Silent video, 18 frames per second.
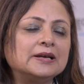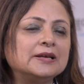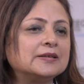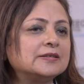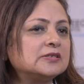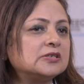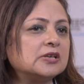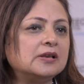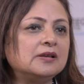
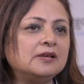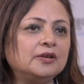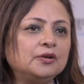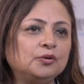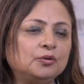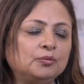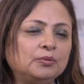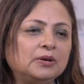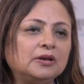
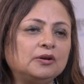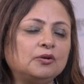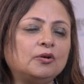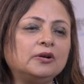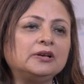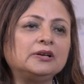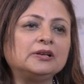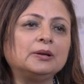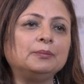still we are
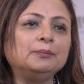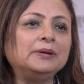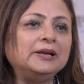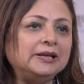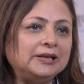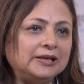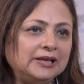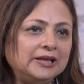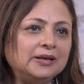not
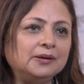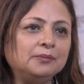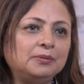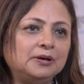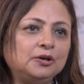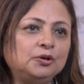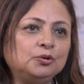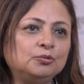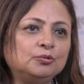completely
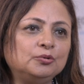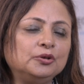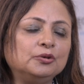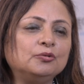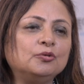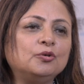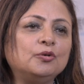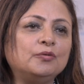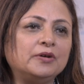able to
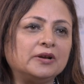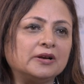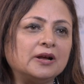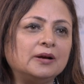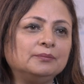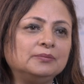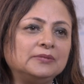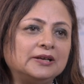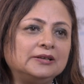
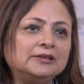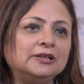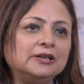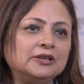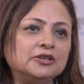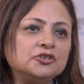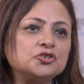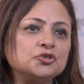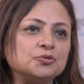overcome
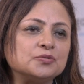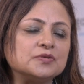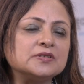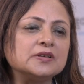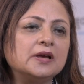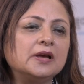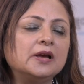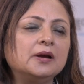the issues.